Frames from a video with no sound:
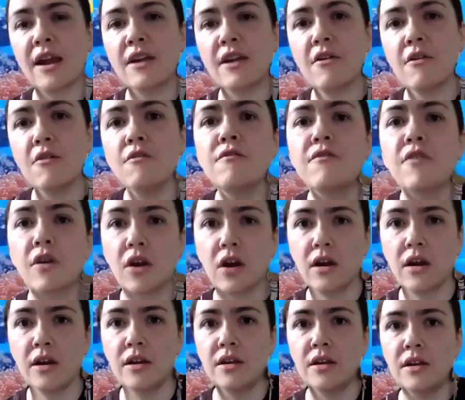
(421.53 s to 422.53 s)
and over.
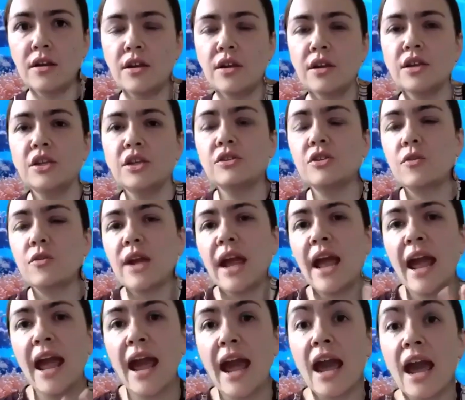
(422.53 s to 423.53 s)
You don't
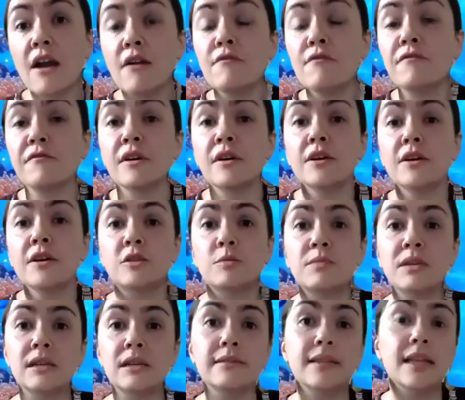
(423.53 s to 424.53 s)
have to
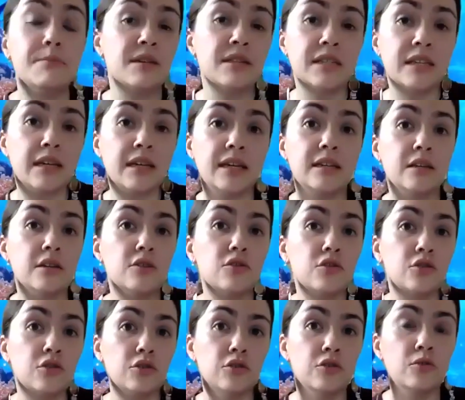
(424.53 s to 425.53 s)
be limited
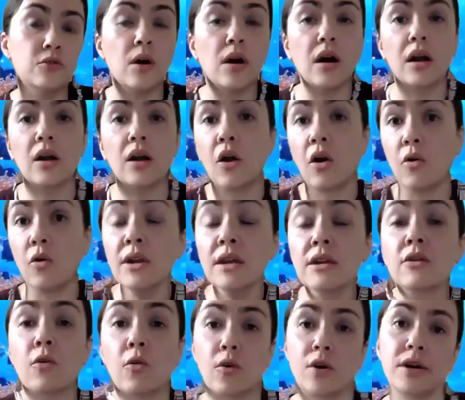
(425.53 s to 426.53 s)
to a coding
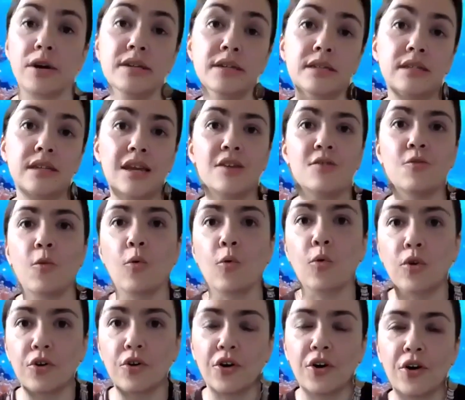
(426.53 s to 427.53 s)
course in
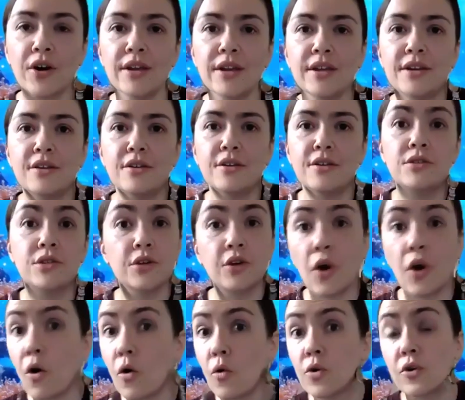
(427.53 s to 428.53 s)
order to
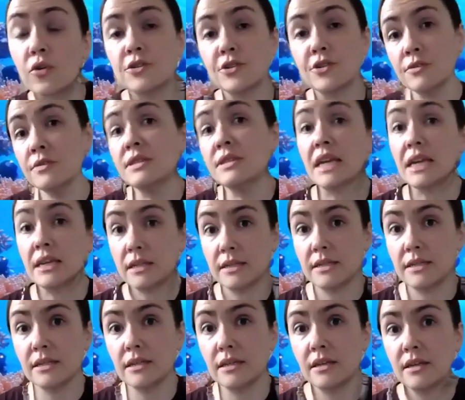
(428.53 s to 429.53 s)
code or do
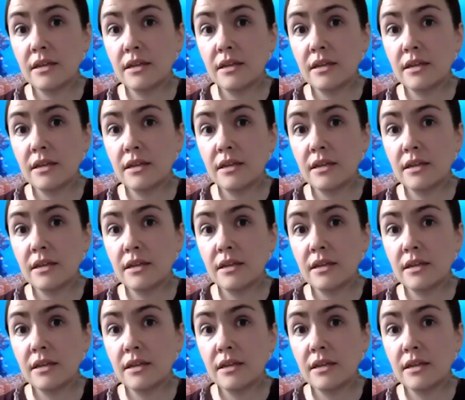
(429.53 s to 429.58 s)
things.